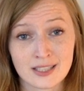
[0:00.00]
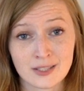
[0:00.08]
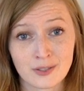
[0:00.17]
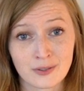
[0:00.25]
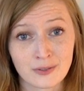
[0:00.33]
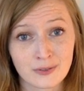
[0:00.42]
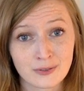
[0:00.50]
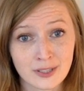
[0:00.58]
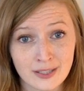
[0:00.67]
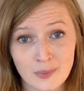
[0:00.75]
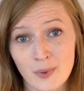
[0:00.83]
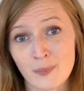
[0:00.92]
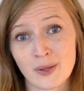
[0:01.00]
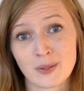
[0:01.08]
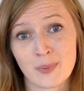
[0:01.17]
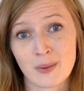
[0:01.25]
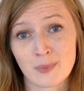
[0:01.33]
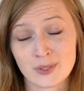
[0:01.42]
you know, look them up on
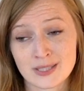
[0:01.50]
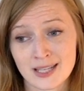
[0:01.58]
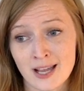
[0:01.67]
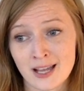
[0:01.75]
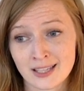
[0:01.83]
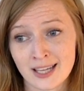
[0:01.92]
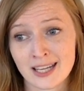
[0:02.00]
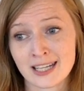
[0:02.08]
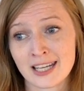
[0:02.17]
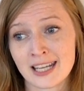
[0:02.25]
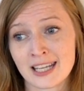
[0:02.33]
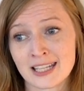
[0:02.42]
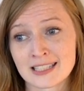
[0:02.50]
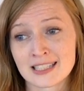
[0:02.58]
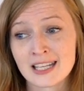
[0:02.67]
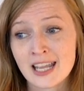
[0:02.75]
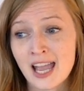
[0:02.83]
the Pet Poison Hotline and